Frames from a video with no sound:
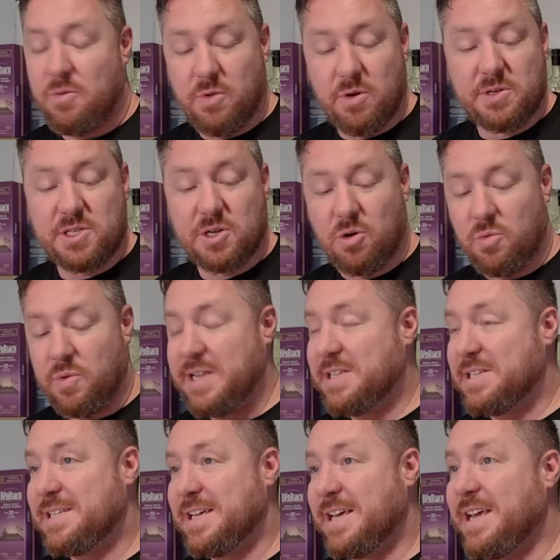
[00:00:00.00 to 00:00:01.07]
We used to always
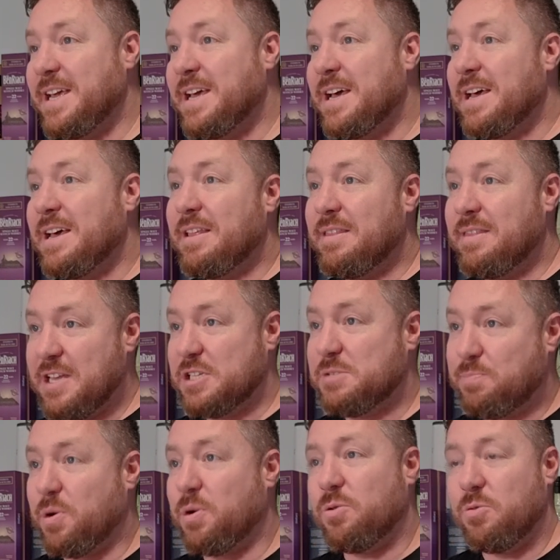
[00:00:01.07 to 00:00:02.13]
see this
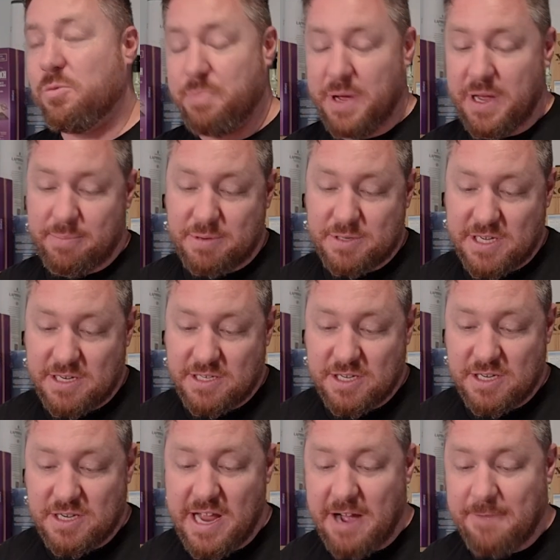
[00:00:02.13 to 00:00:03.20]
bottle being presented.
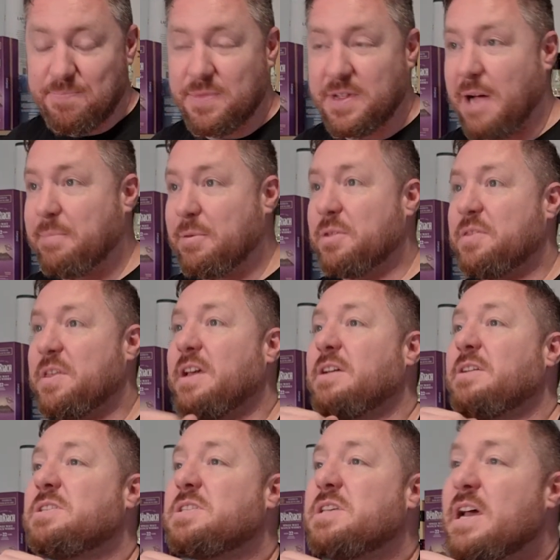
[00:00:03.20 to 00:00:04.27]
Now, a couple of
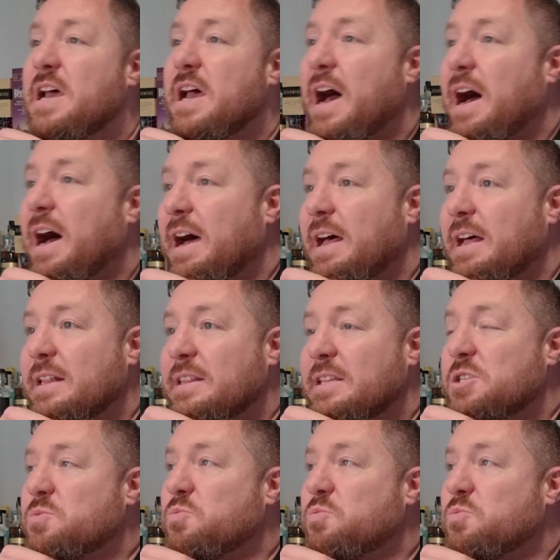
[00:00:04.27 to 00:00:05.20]
things. This